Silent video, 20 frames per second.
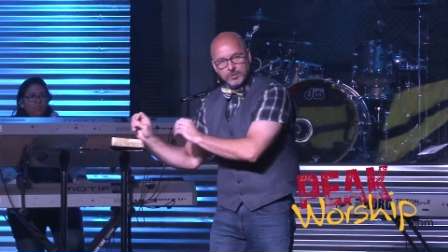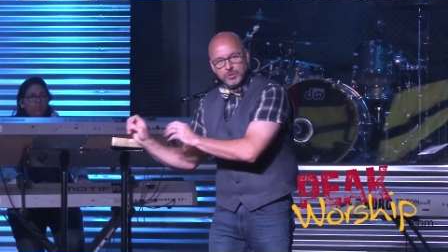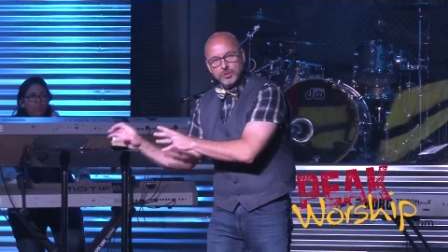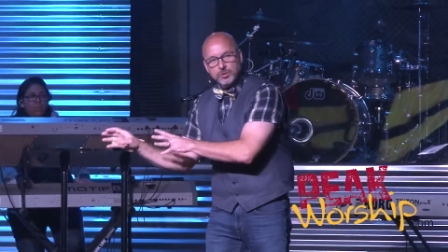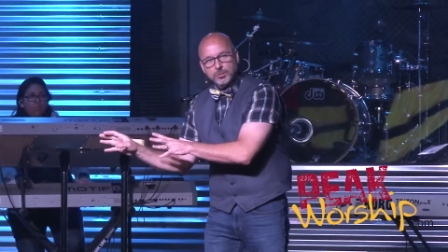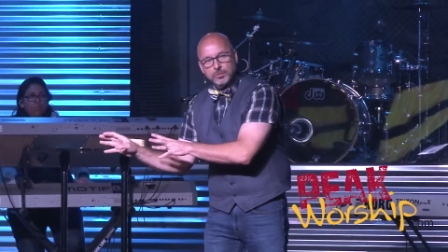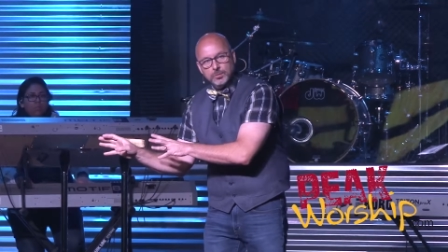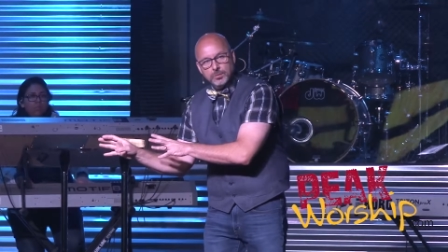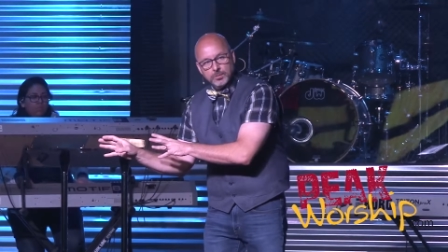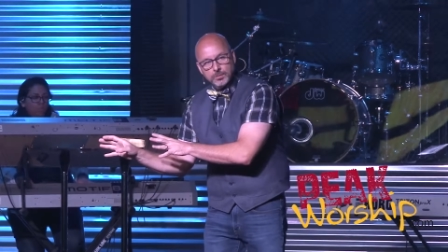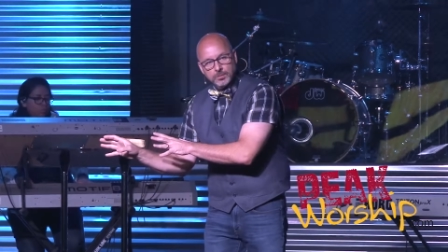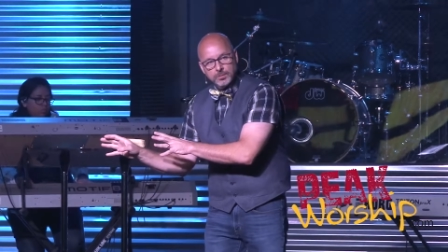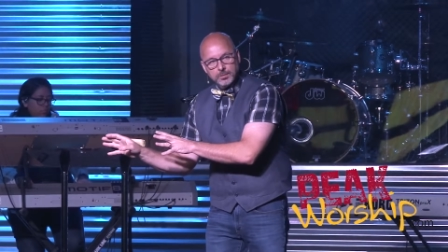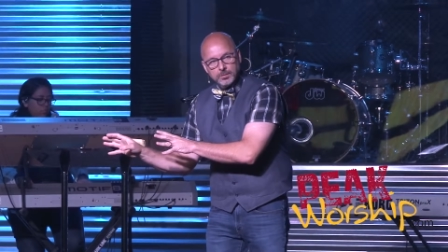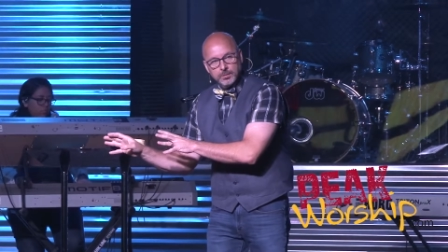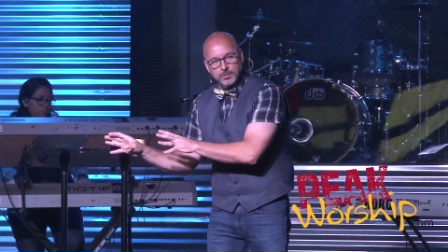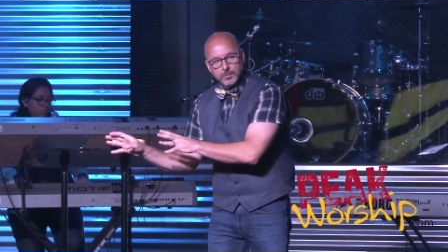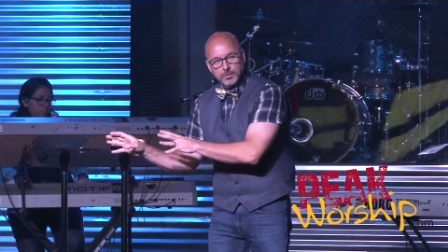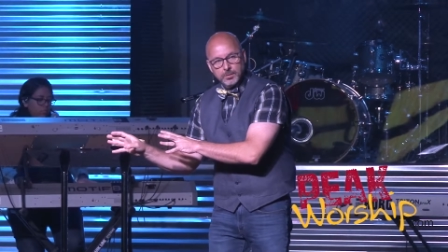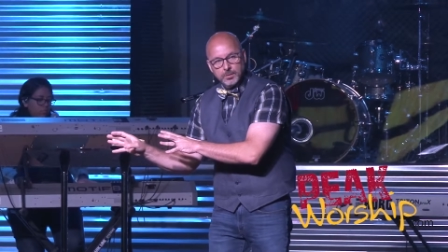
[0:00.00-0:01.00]

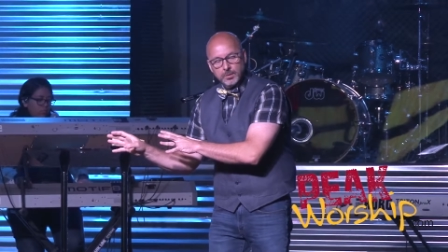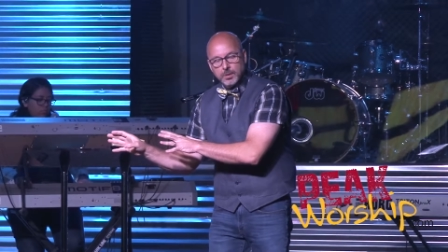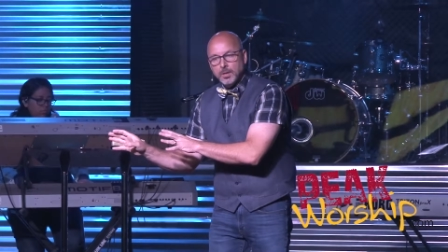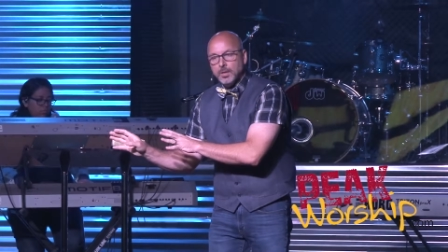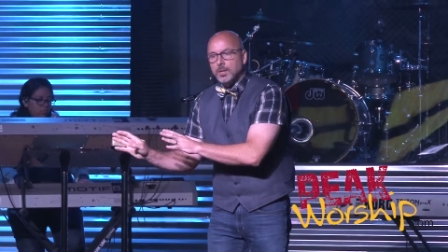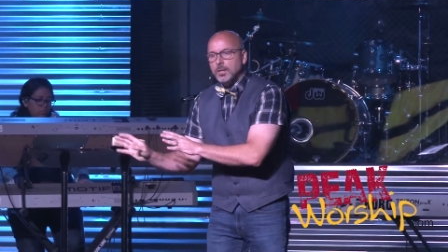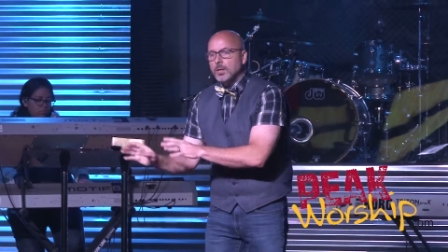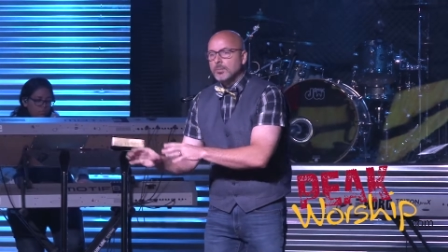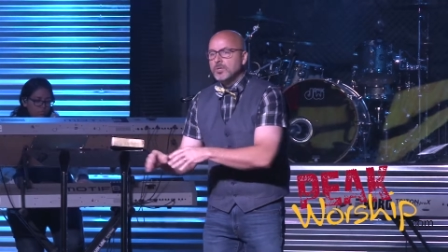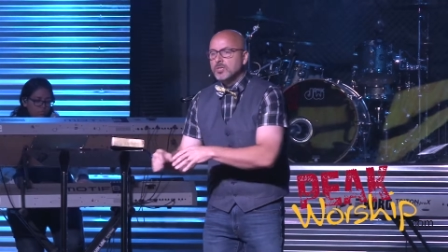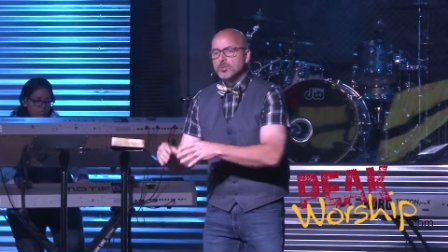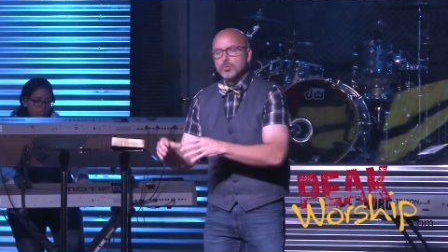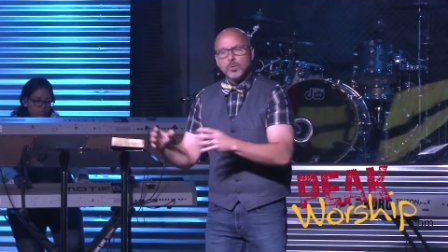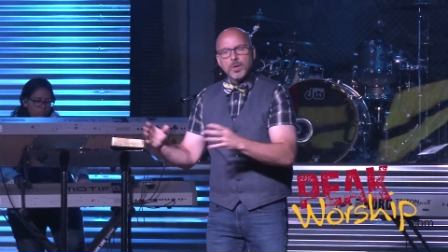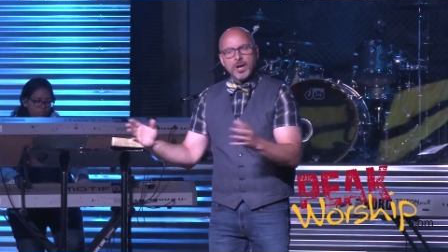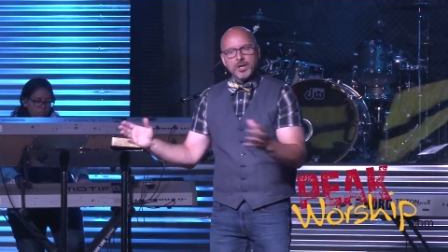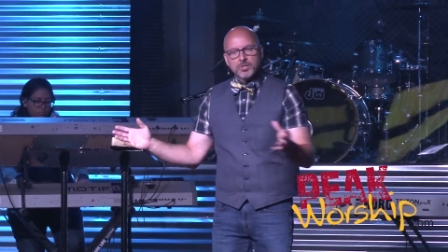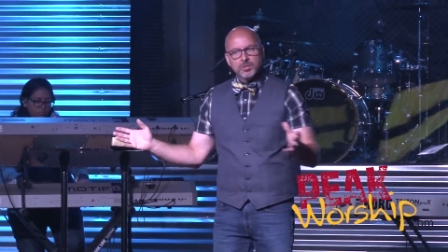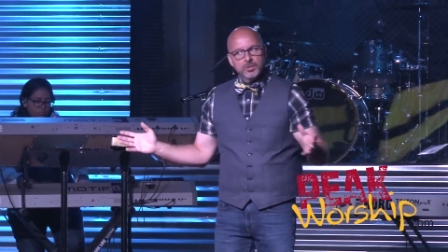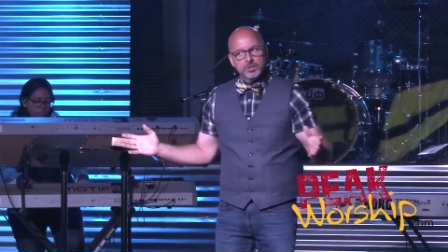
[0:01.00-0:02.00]
you. Let me
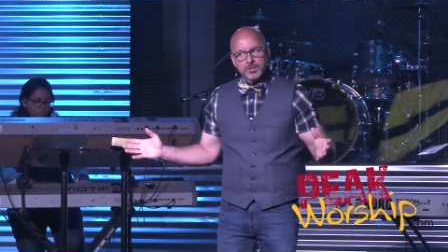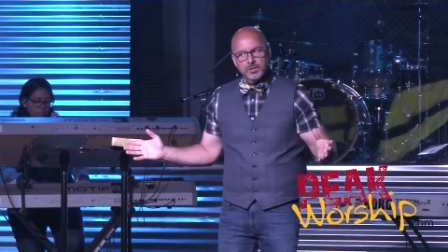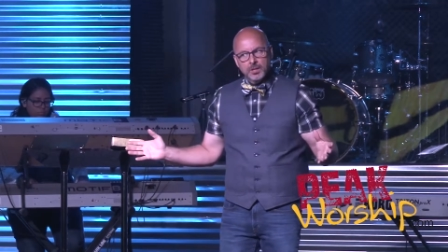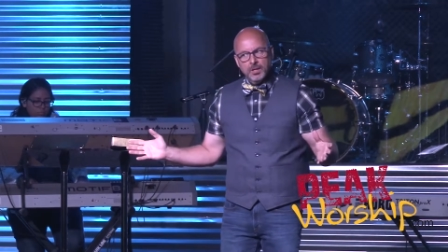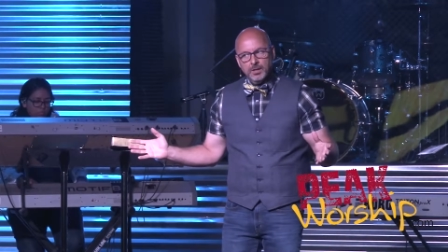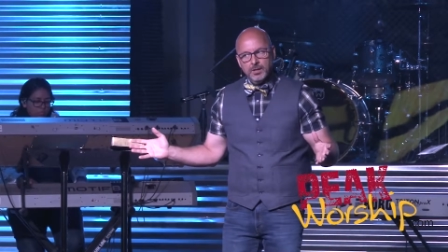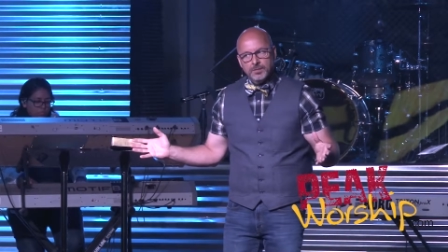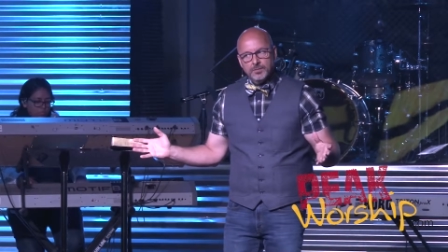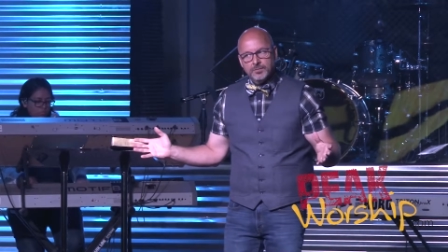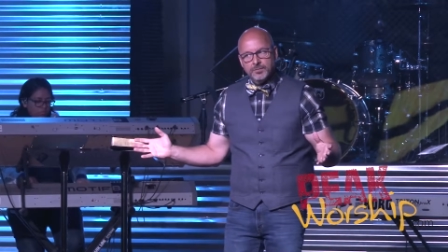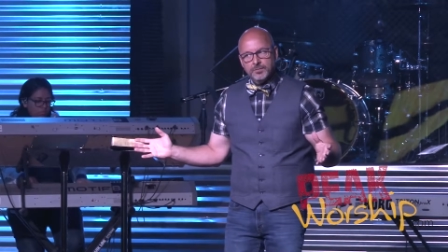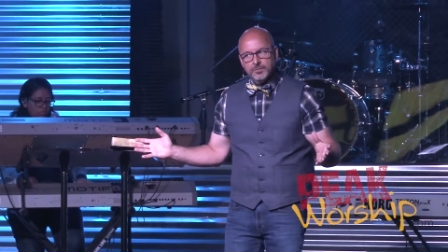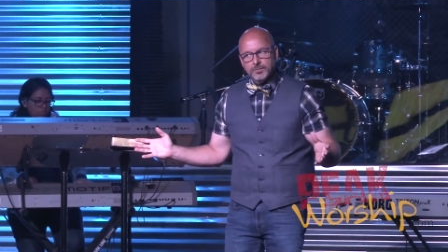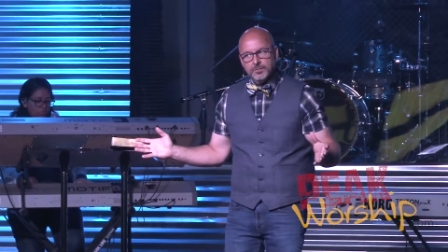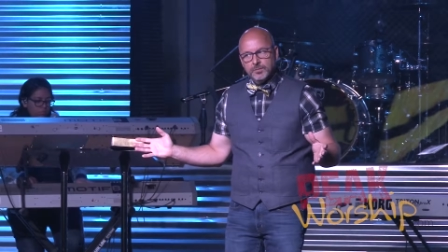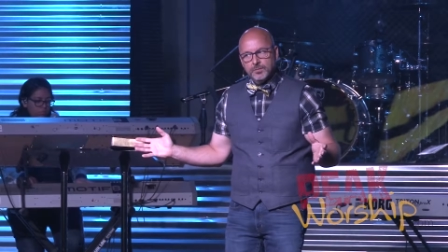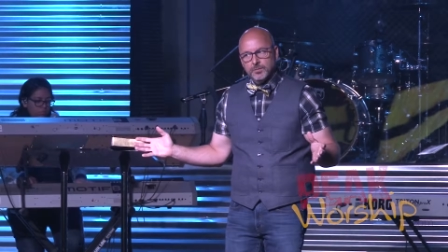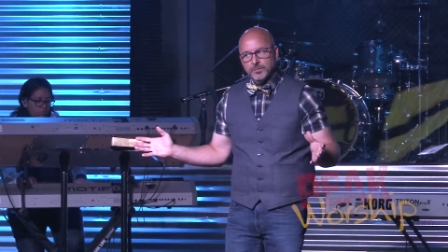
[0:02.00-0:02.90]
direct you in love.